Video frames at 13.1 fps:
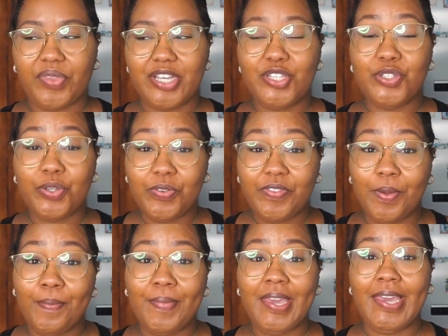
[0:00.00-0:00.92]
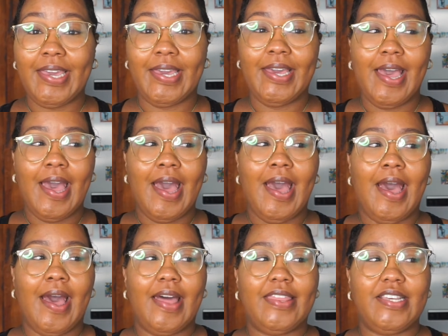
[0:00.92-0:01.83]
So for me,
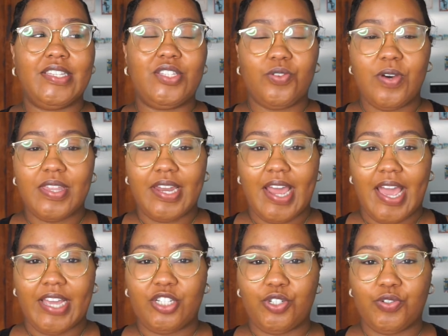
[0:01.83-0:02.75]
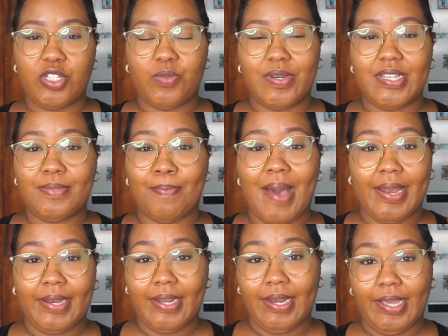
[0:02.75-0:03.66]
the store that I chose was
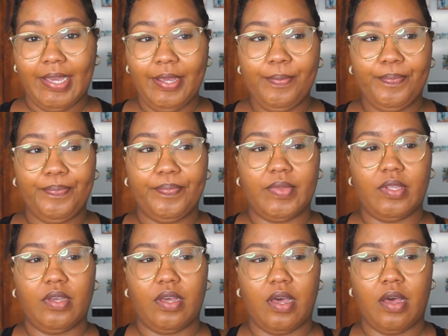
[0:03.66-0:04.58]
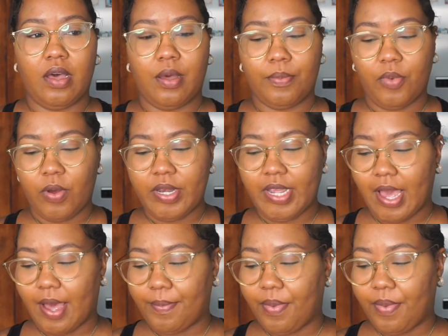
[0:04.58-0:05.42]
Mandalay on the app.